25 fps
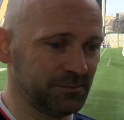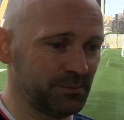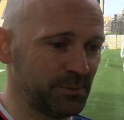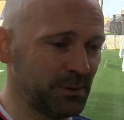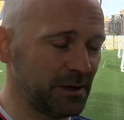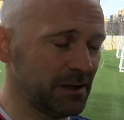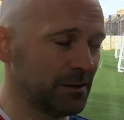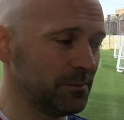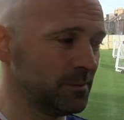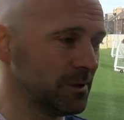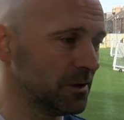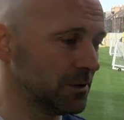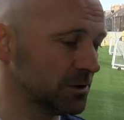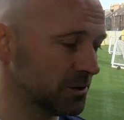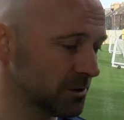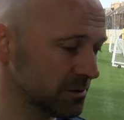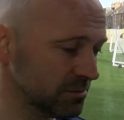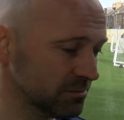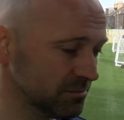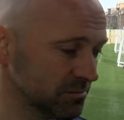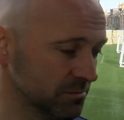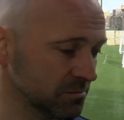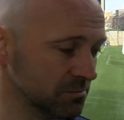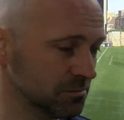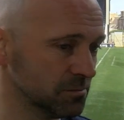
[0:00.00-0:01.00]
pretty much
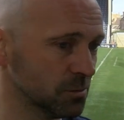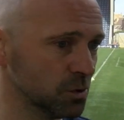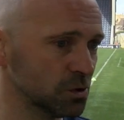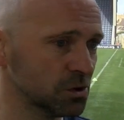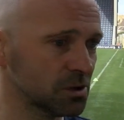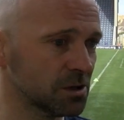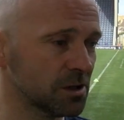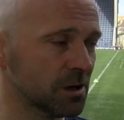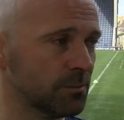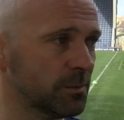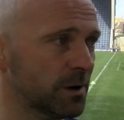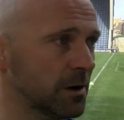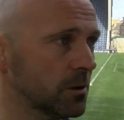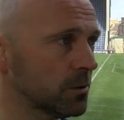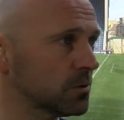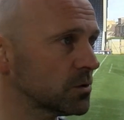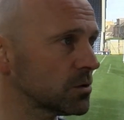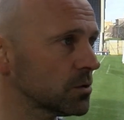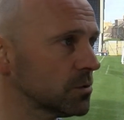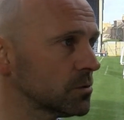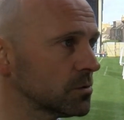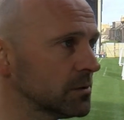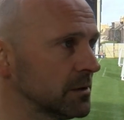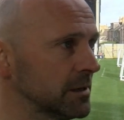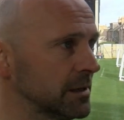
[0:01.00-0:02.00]
most of them
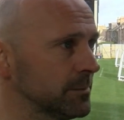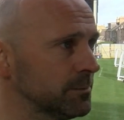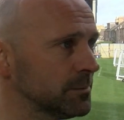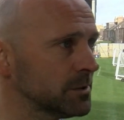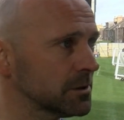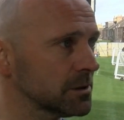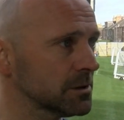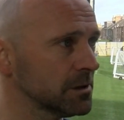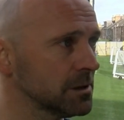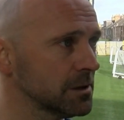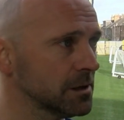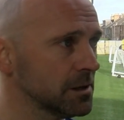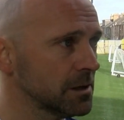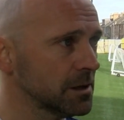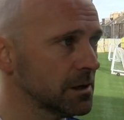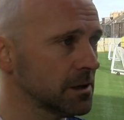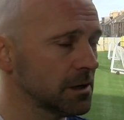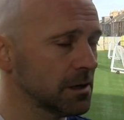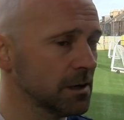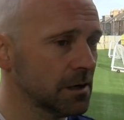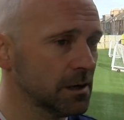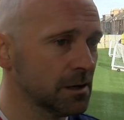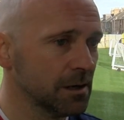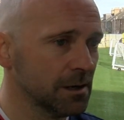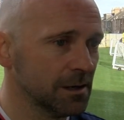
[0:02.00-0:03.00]
household names,
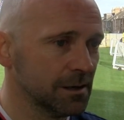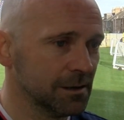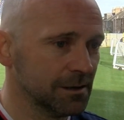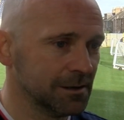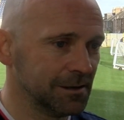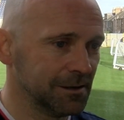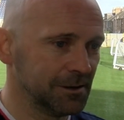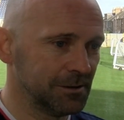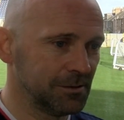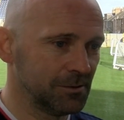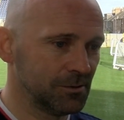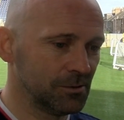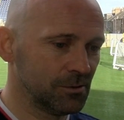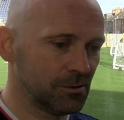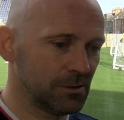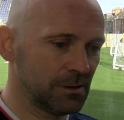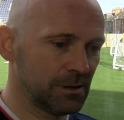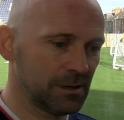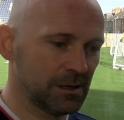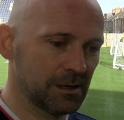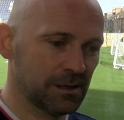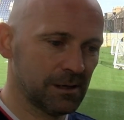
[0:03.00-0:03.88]
you know,